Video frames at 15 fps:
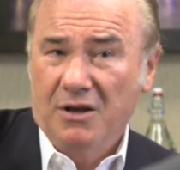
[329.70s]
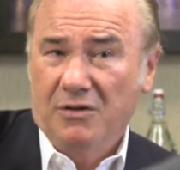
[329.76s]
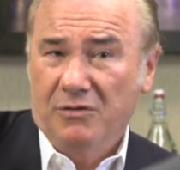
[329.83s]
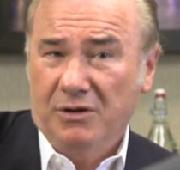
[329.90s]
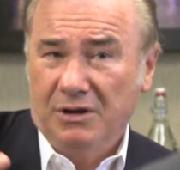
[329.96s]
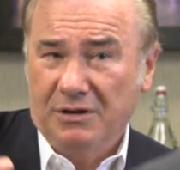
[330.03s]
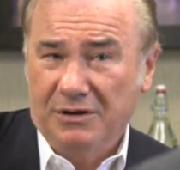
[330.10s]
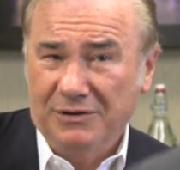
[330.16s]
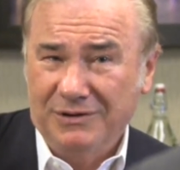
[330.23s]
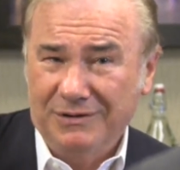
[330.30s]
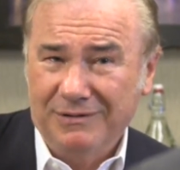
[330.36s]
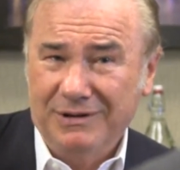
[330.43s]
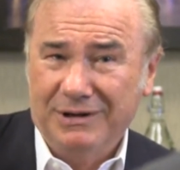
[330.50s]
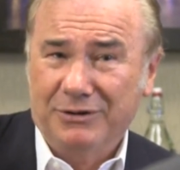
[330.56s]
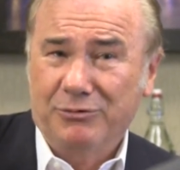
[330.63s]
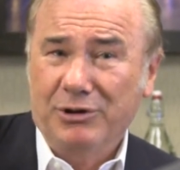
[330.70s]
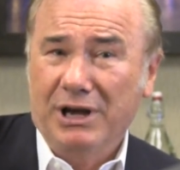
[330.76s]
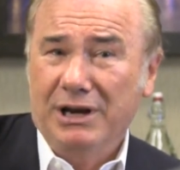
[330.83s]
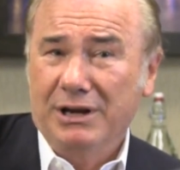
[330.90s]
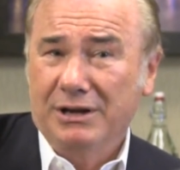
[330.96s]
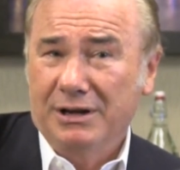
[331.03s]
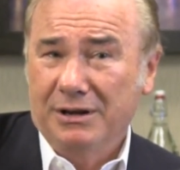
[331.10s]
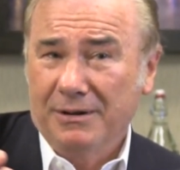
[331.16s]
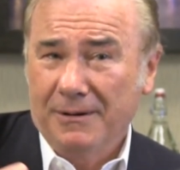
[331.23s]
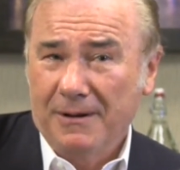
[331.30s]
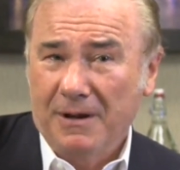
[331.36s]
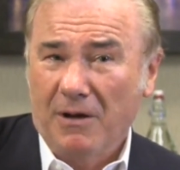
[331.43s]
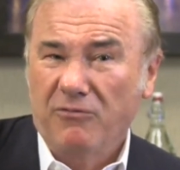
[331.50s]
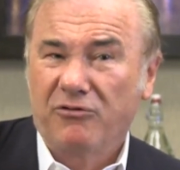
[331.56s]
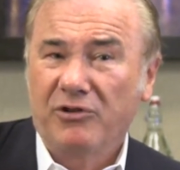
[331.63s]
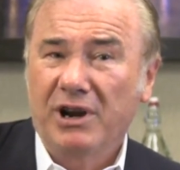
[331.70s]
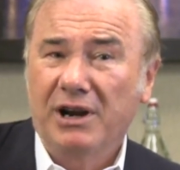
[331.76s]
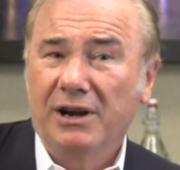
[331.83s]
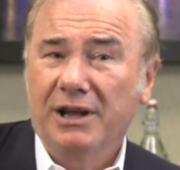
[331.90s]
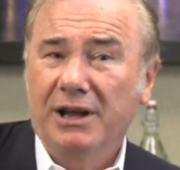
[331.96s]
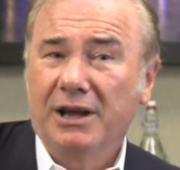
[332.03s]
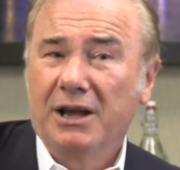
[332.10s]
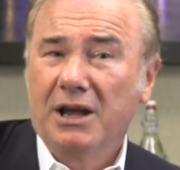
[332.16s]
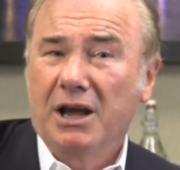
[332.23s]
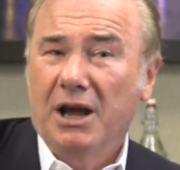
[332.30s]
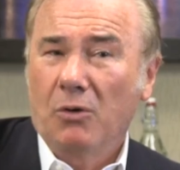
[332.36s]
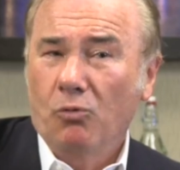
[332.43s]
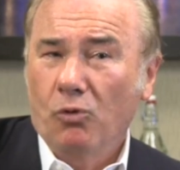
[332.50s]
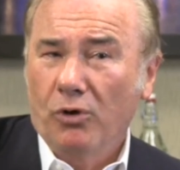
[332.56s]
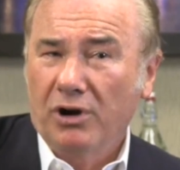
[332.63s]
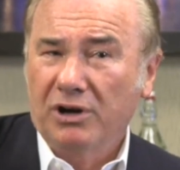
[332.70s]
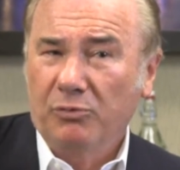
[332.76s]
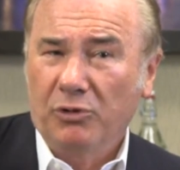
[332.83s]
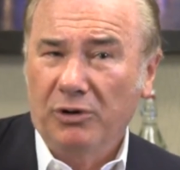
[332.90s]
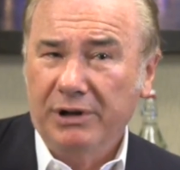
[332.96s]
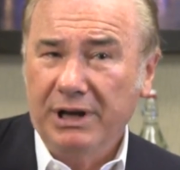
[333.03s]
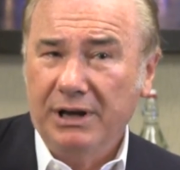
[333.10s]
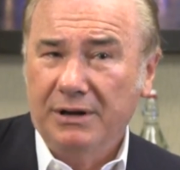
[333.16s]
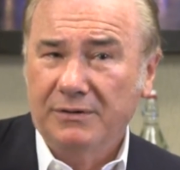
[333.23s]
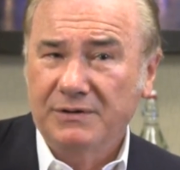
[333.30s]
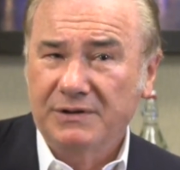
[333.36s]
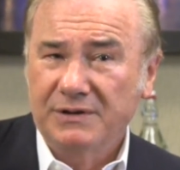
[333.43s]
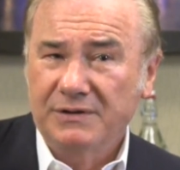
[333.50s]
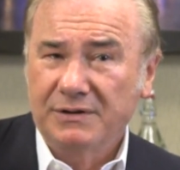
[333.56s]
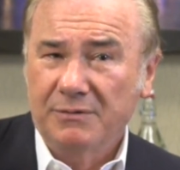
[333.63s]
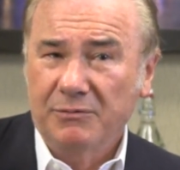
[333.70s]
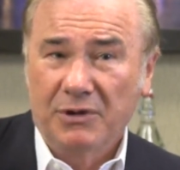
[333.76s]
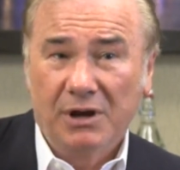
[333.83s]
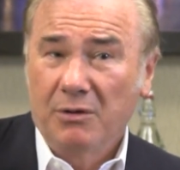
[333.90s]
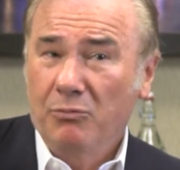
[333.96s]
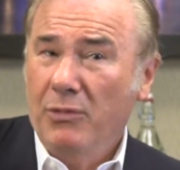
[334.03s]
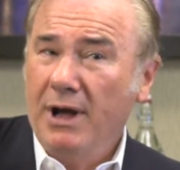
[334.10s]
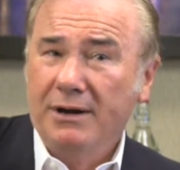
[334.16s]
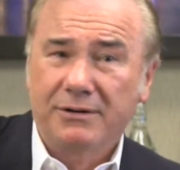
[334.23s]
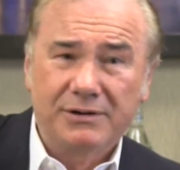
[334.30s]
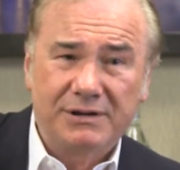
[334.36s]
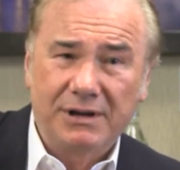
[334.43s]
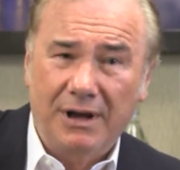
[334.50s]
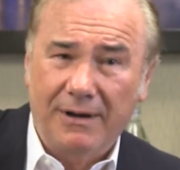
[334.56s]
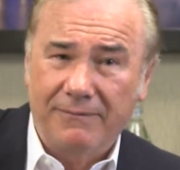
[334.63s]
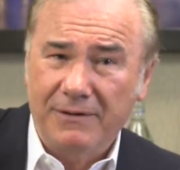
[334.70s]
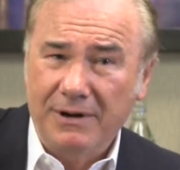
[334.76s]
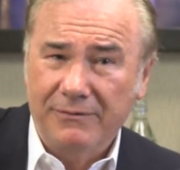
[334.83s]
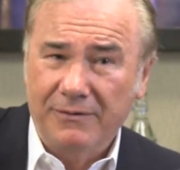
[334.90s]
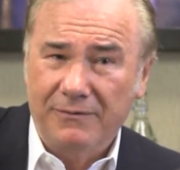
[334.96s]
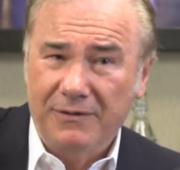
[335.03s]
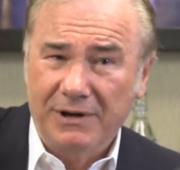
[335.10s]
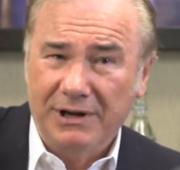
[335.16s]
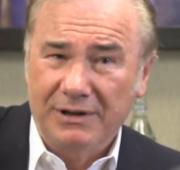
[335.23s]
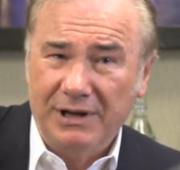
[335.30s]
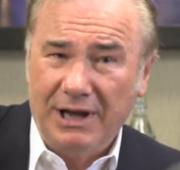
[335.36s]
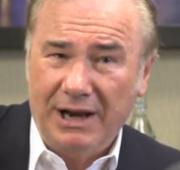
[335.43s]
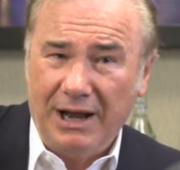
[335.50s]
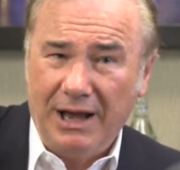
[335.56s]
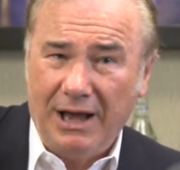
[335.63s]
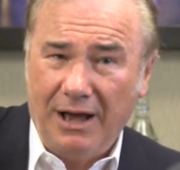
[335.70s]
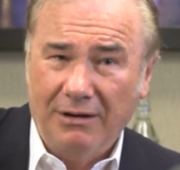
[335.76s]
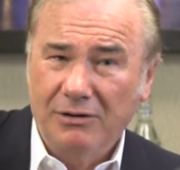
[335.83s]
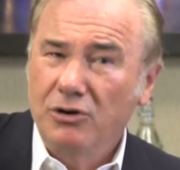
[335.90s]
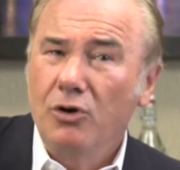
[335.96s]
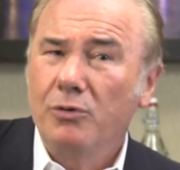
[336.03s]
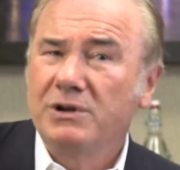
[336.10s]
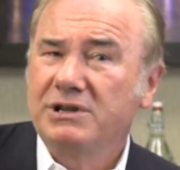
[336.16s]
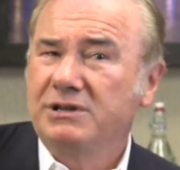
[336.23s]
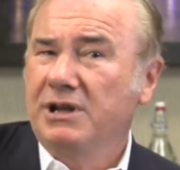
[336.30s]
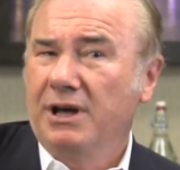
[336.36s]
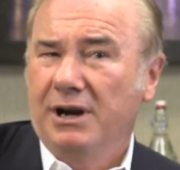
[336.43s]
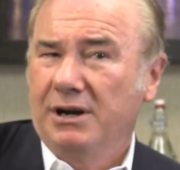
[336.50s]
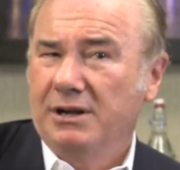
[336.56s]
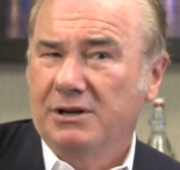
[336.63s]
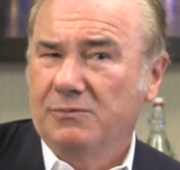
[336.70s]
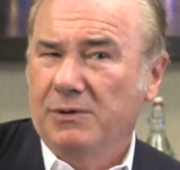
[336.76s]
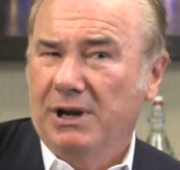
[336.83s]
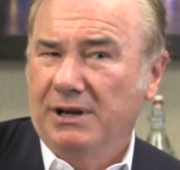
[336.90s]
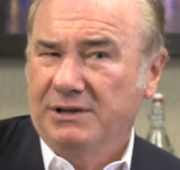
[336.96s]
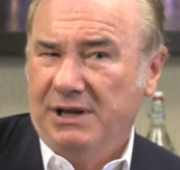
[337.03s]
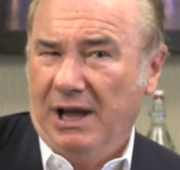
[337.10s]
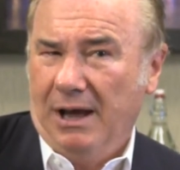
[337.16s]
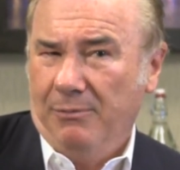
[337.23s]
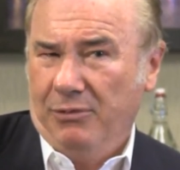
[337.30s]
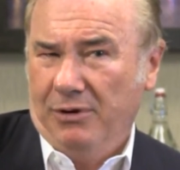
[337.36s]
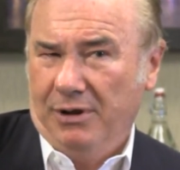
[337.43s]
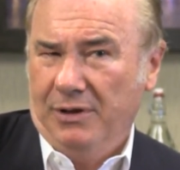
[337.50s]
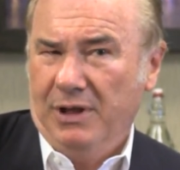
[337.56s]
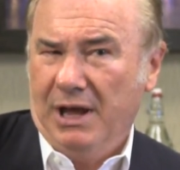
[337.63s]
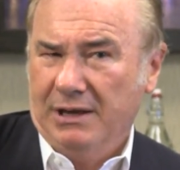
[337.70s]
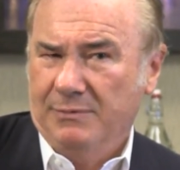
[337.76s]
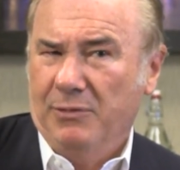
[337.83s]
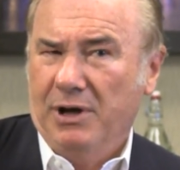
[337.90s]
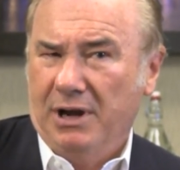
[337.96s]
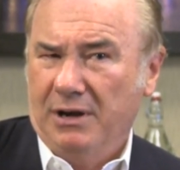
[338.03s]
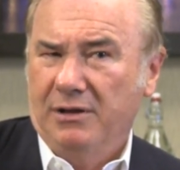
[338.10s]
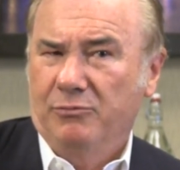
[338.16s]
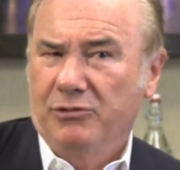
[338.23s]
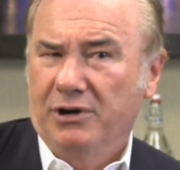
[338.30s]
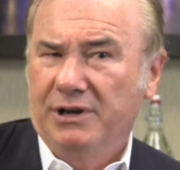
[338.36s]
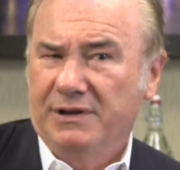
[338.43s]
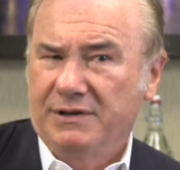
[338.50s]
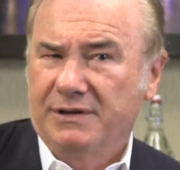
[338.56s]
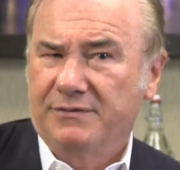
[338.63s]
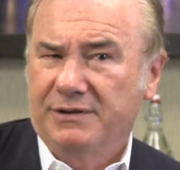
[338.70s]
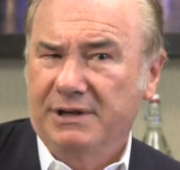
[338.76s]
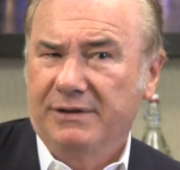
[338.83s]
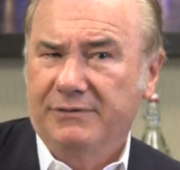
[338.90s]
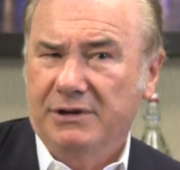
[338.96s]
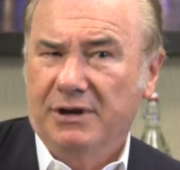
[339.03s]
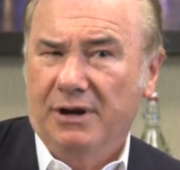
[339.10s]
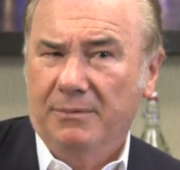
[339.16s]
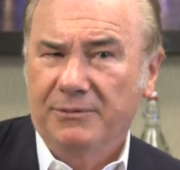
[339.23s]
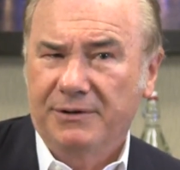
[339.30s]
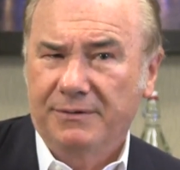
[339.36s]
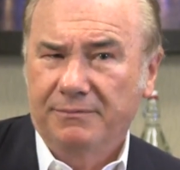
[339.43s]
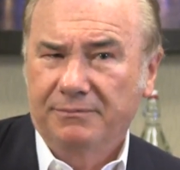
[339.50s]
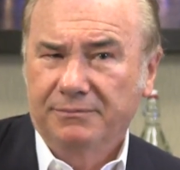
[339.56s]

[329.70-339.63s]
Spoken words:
that created a friendly and workable ecosystem. Microsoft never figured that out. No one's done it as well as Apple, and that's part of the brilliance of Steve Jobs.